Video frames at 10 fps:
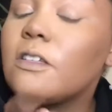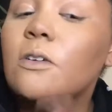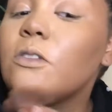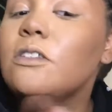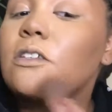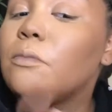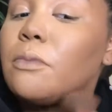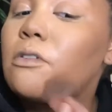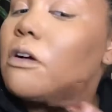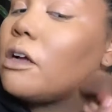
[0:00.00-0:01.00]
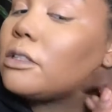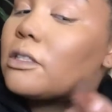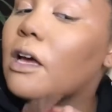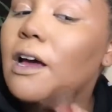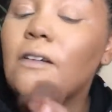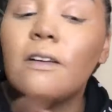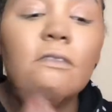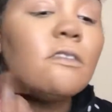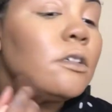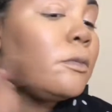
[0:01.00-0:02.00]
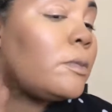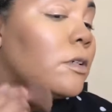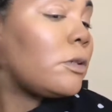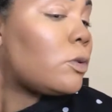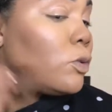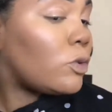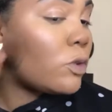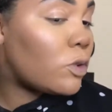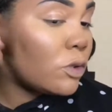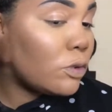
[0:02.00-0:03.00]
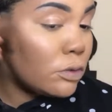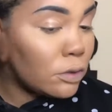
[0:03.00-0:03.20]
Toasted Bronzer because